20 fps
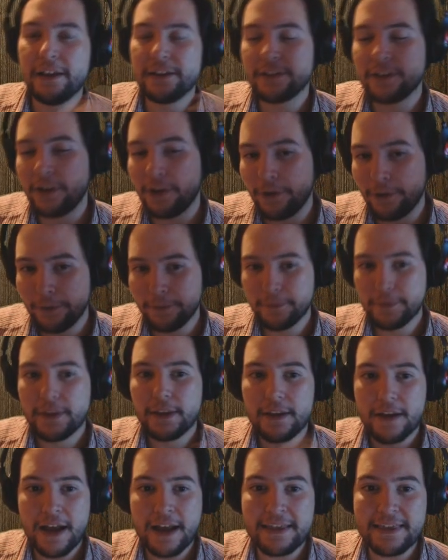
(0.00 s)
So
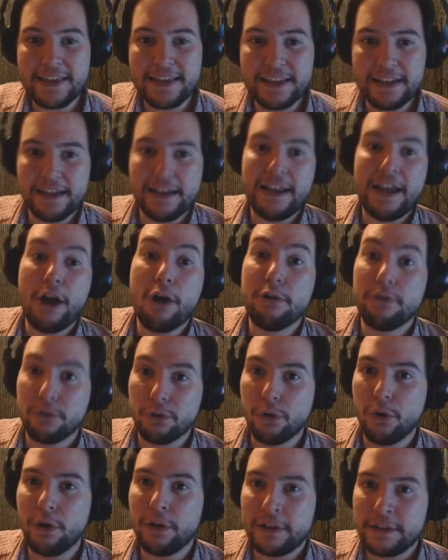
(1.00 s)
I think
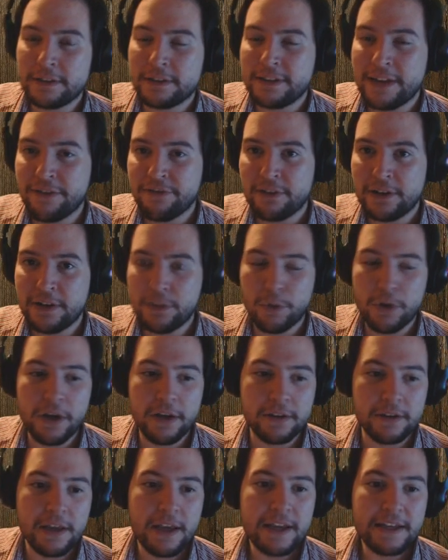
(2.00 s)
overall it's definitely
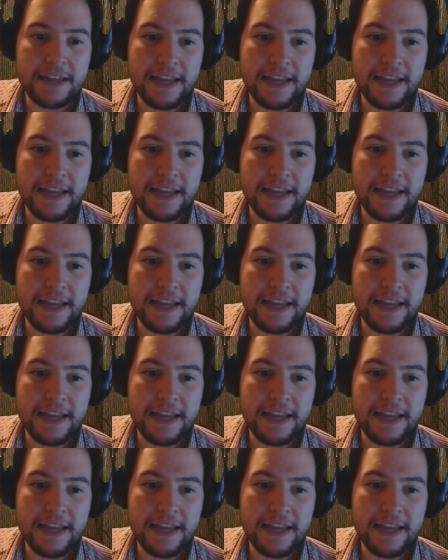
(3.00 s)
worth